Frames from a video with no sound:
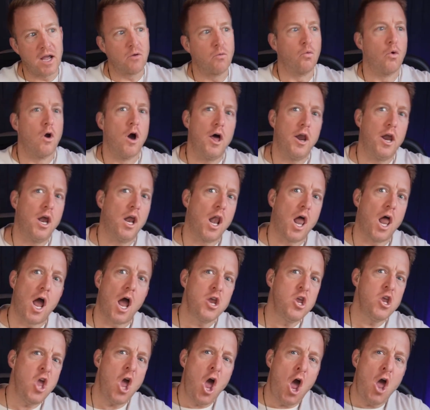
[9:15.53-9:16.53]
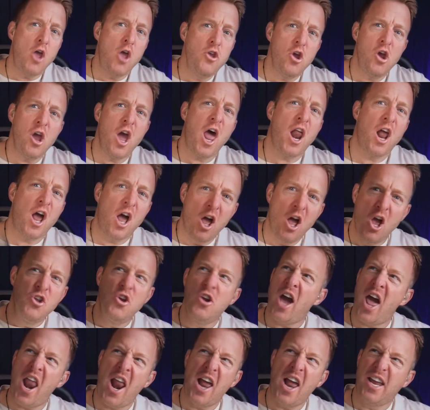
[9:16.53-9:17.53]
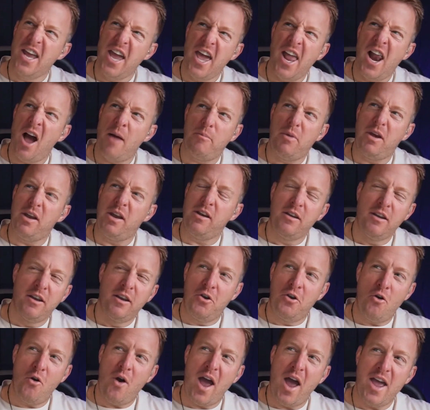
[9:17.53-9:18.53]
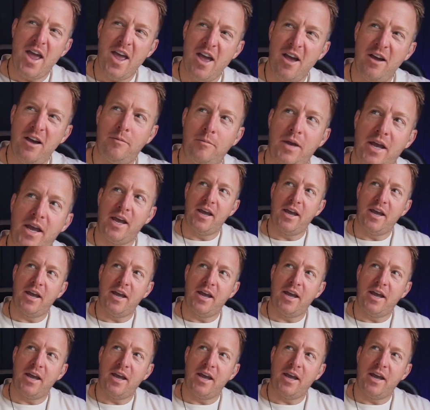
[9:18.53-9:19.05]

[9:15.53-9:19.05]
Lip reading: running like, yeah, you gotta get up at 2 a.m.